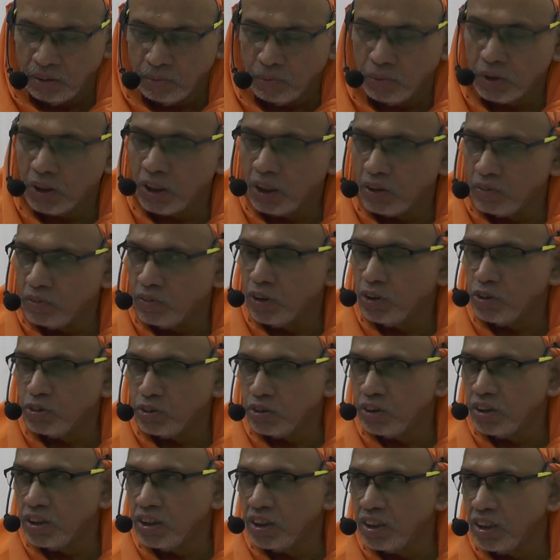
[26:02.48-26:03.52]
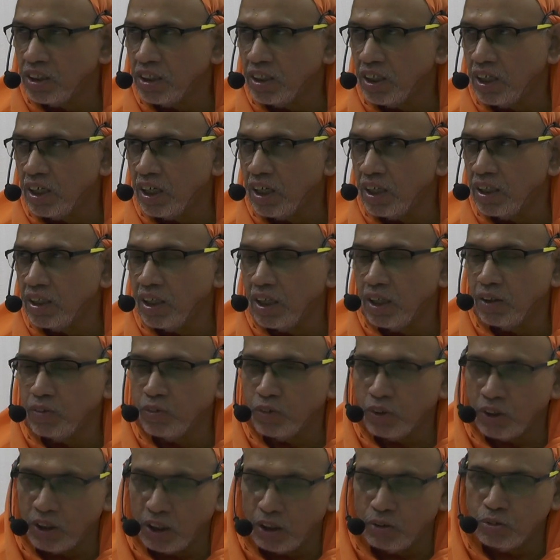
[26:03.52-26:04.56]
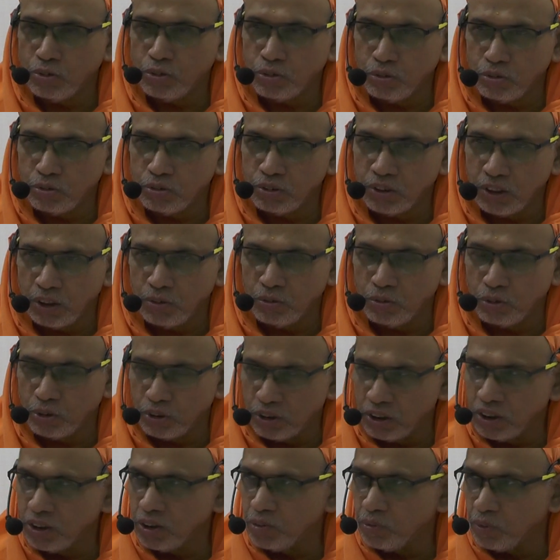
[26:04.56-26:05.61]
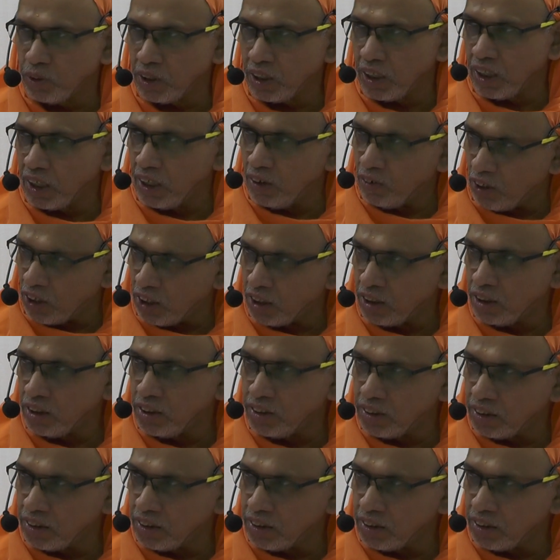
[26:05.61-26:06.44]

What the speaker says: But unfortunately, I would love to say good things, but I have already